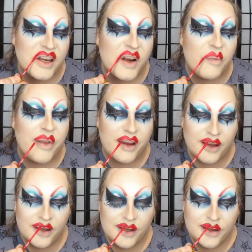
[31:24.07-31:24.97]
And I'm
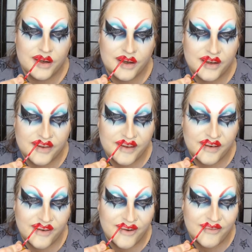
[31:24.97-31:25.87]
like, you're going to
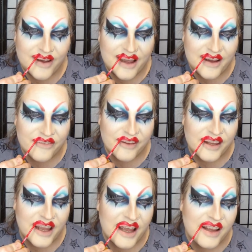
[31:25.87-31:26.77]
send home half the
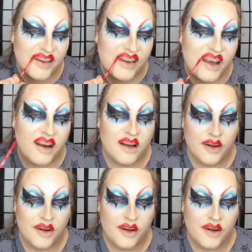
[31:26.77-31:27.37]
cast?